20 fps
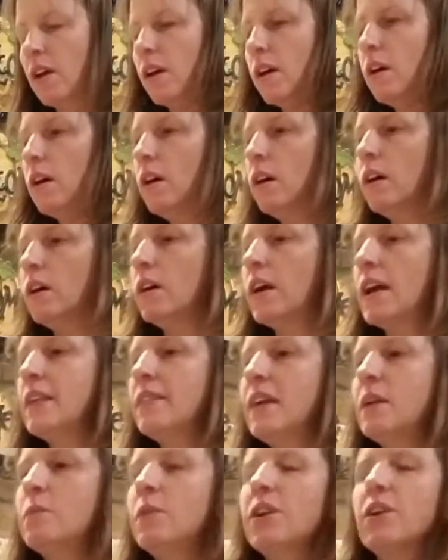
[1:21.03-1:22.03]
And
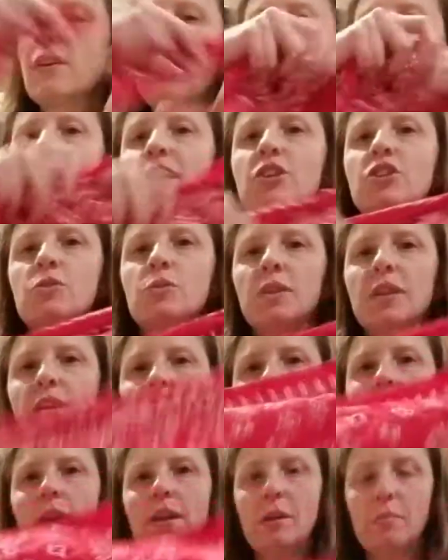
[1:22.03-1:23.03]
then when you're actually
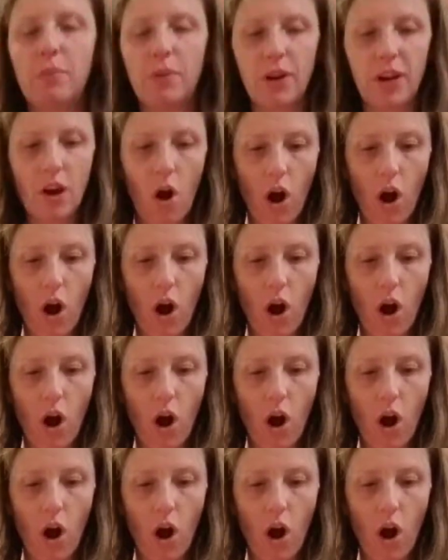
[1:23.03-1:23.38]
going to put it